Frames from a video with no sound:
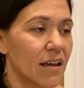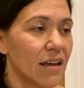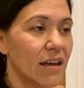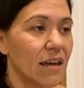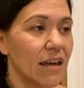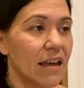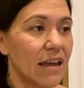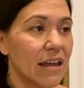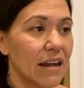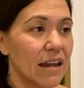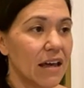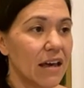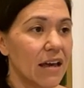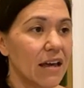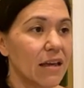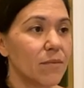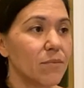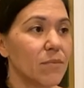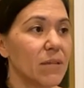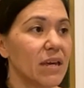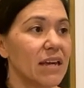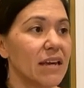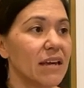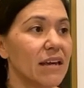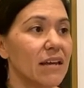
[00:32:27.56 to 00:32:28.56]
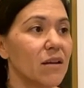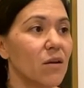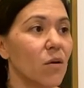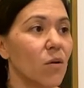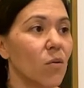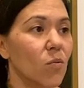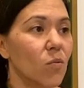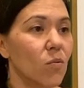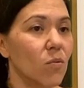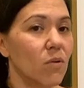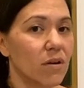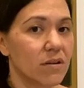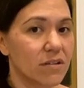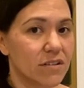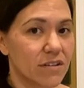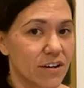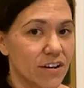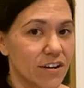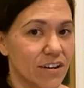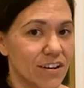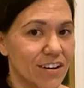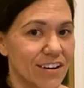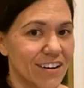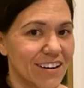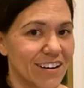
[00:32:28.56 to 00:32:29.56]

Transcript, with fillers: And I mean water.